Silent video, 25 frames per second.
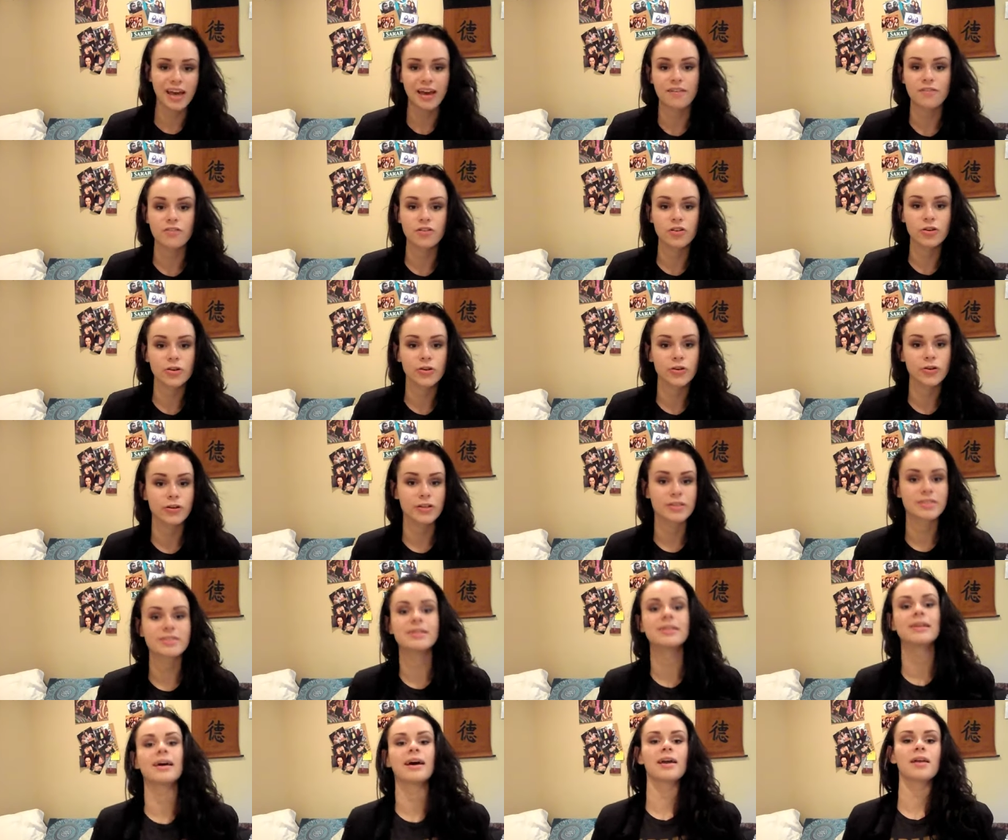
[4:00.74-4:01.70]
ever
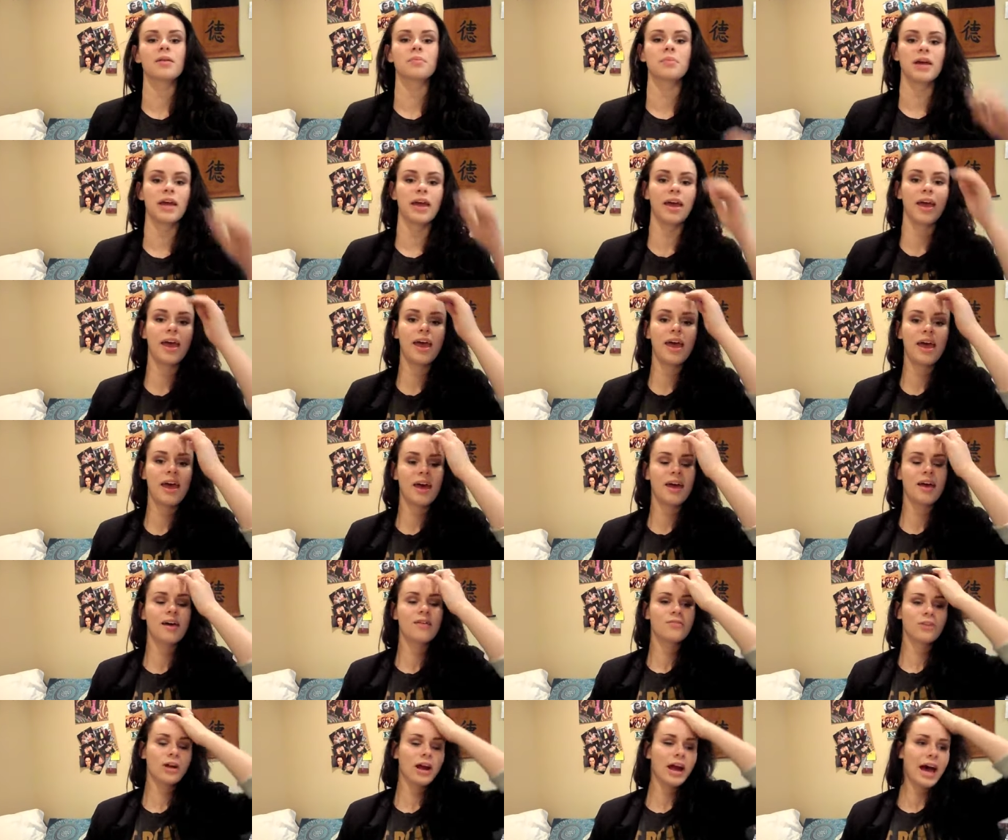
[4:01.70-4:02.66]
Kristen item I
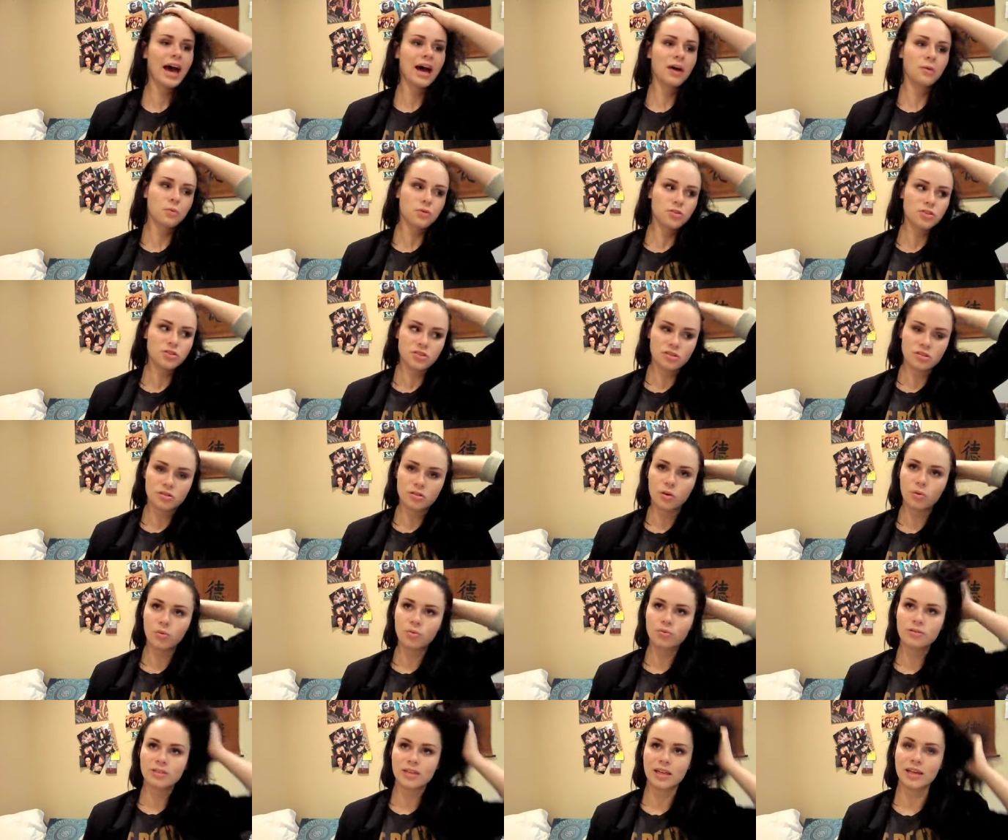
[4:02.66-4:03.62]
ever had, which is
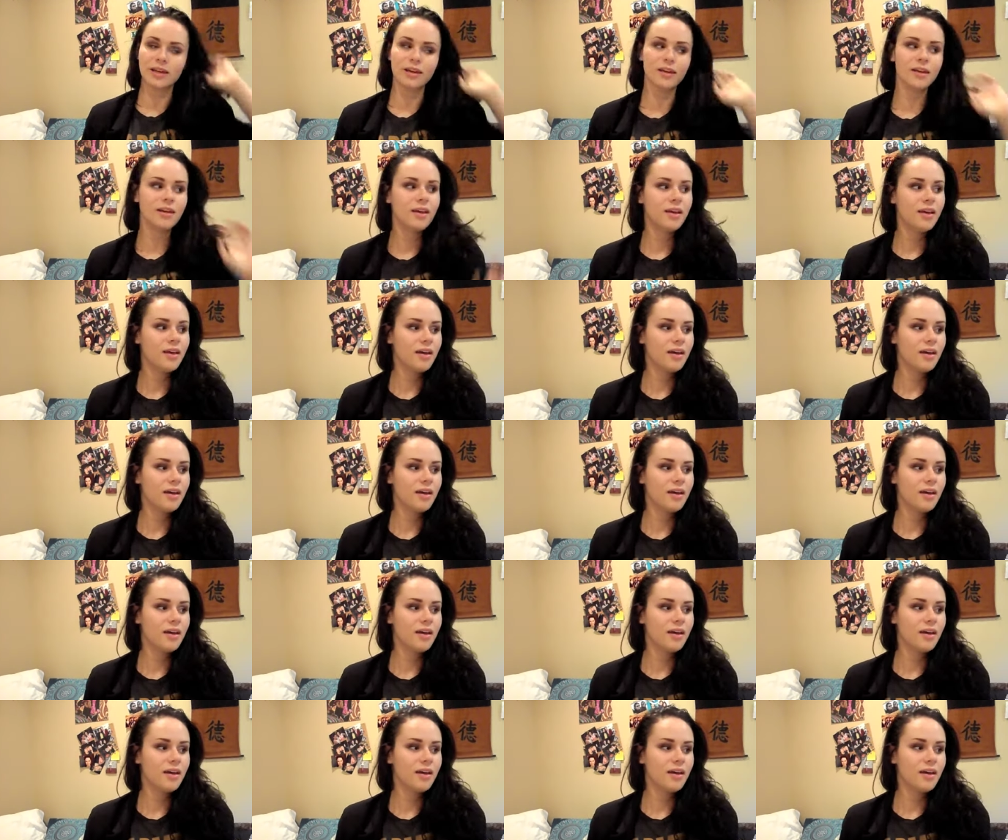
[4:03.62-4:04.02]
so sick,